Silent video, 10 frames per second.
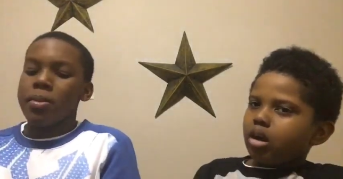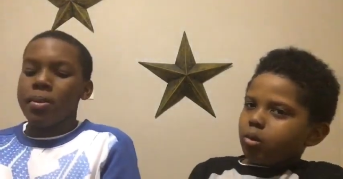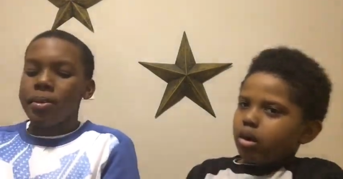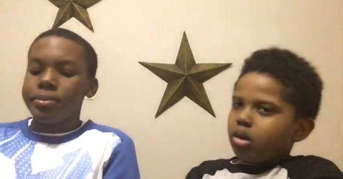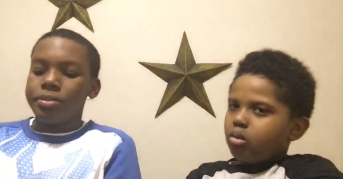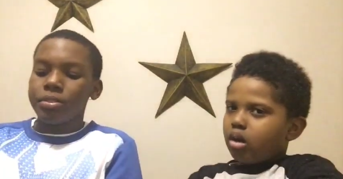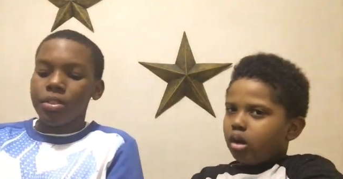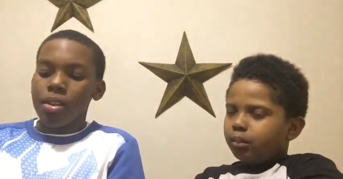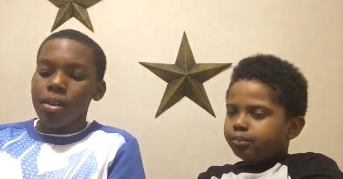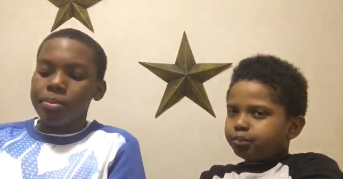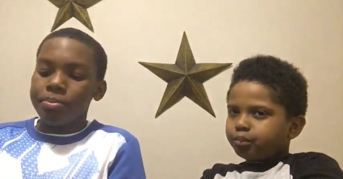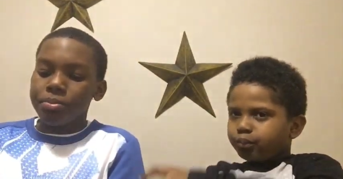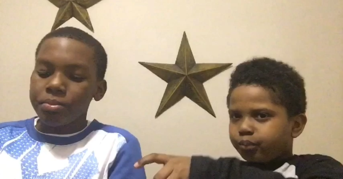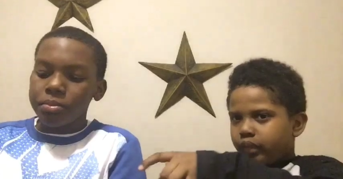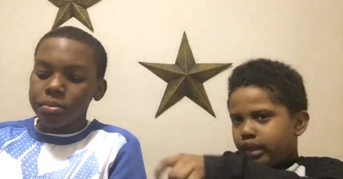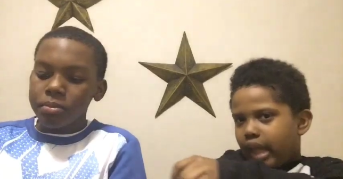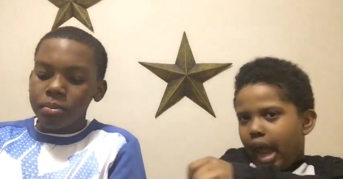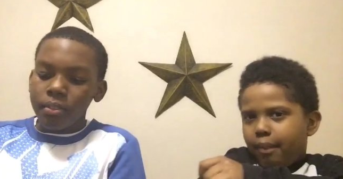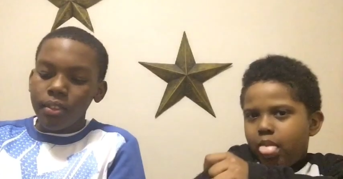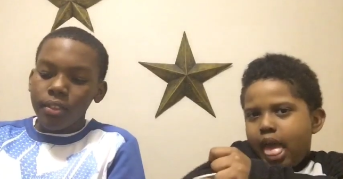Speaker 1: when um
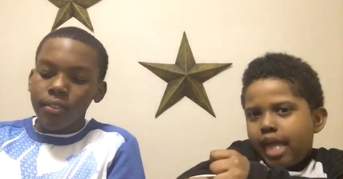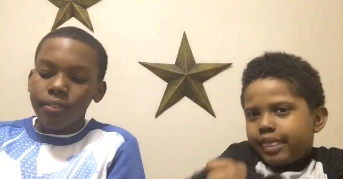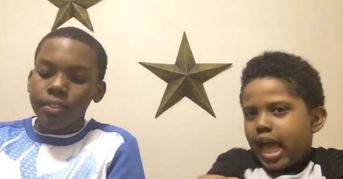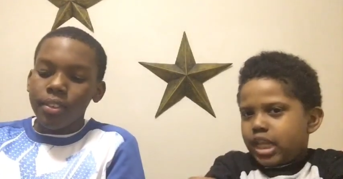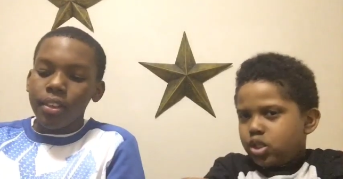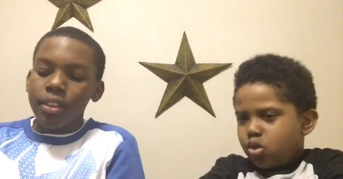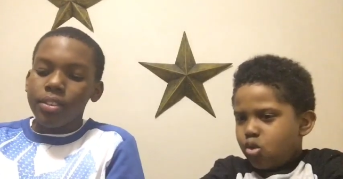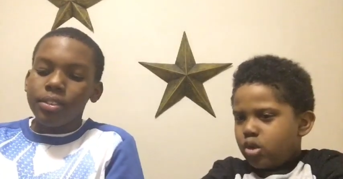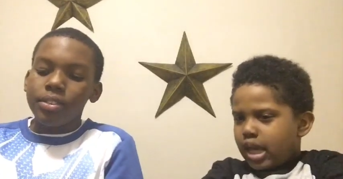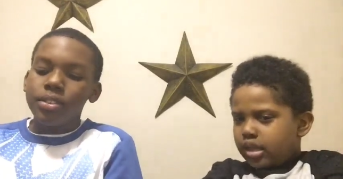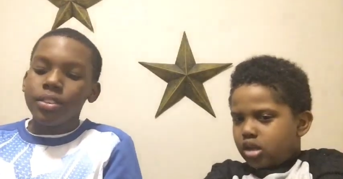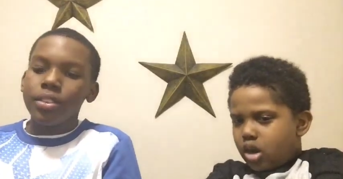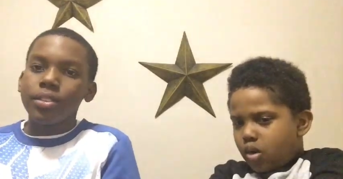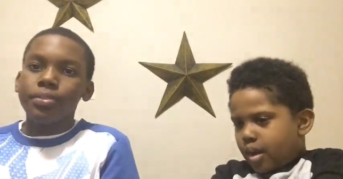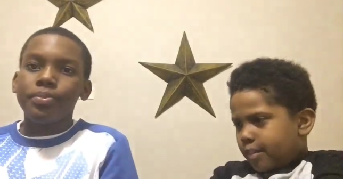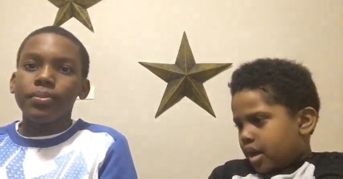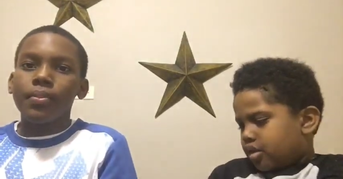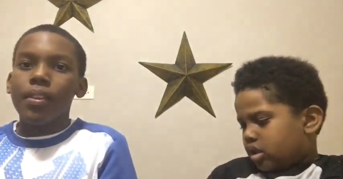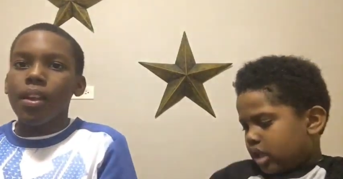that that dude and the um other